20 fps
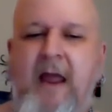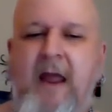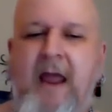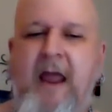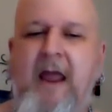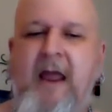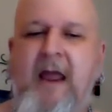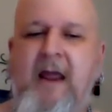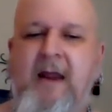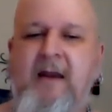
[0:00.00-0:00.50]

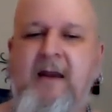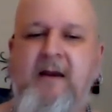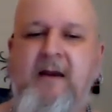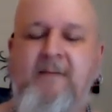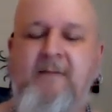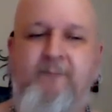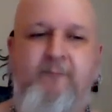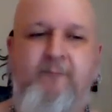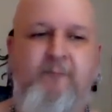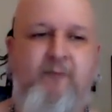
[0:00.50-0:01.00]
and
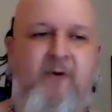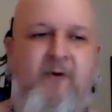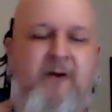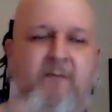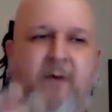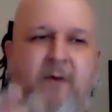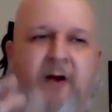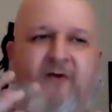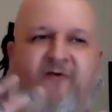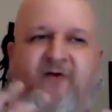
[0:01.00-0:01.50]

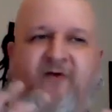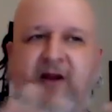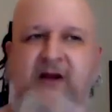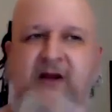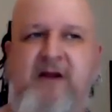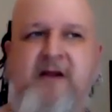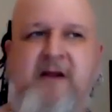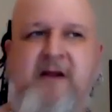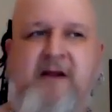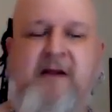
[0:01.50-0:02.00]
pretty much
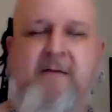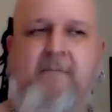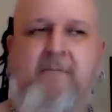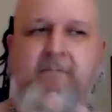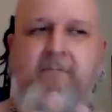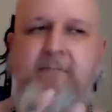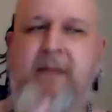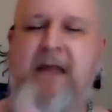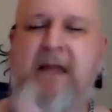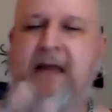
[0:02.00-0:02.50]
he
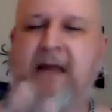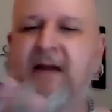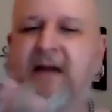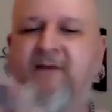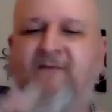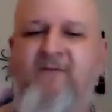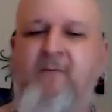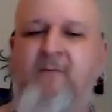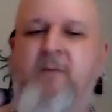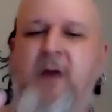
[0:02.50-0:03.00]

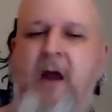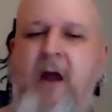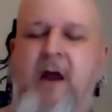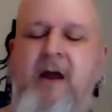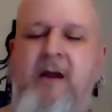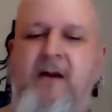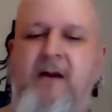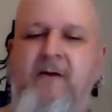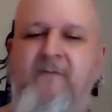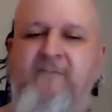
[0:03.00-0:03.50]
made some
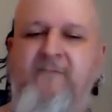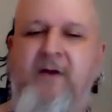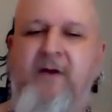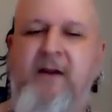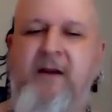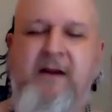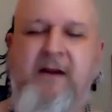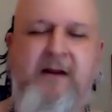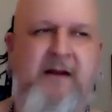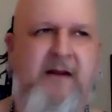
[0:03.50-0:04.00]
kind of
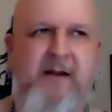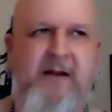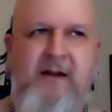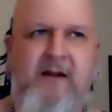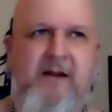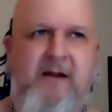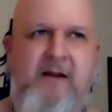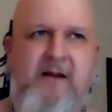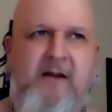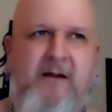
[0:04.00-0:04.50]
like
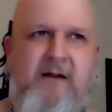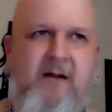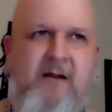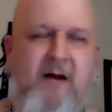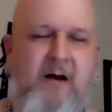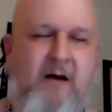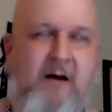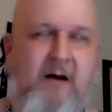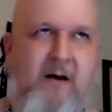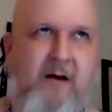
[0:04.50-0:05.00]

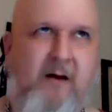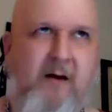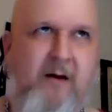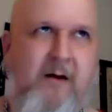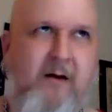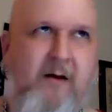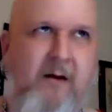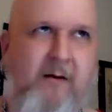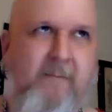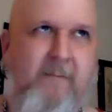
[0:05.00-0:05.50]

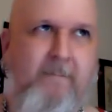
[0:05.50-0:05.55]
uh